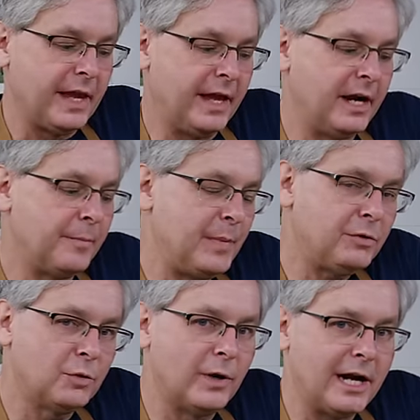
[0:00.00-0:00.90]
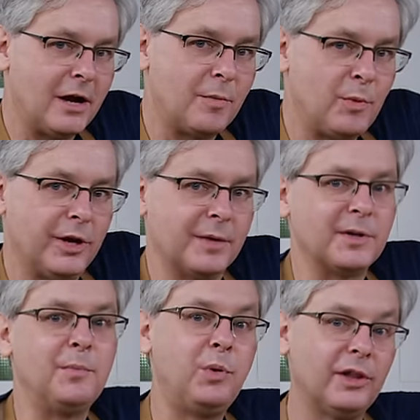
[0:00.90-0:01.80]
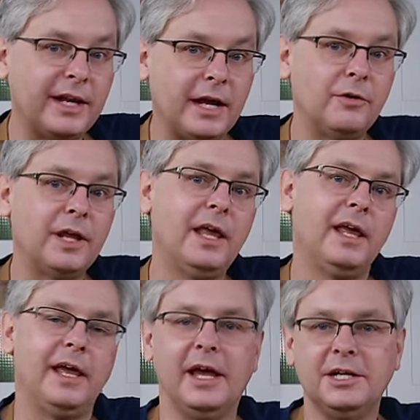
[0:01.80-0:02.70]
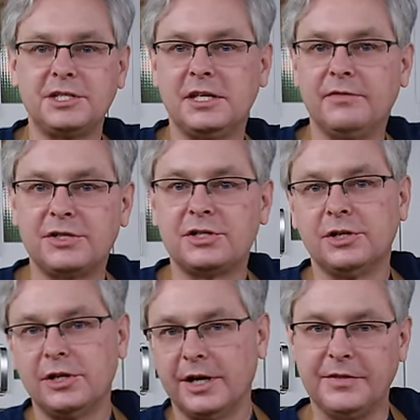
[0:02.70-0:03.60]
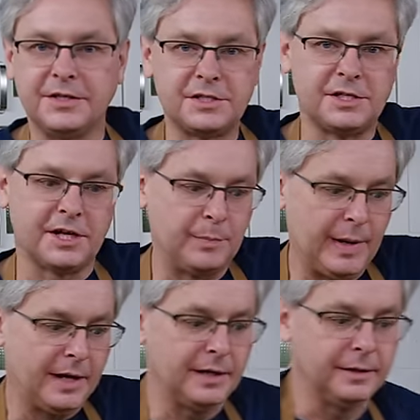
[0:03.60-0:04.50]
And at about the 1 hour point, I'm going to pull it out and just give it a stir and then stick it back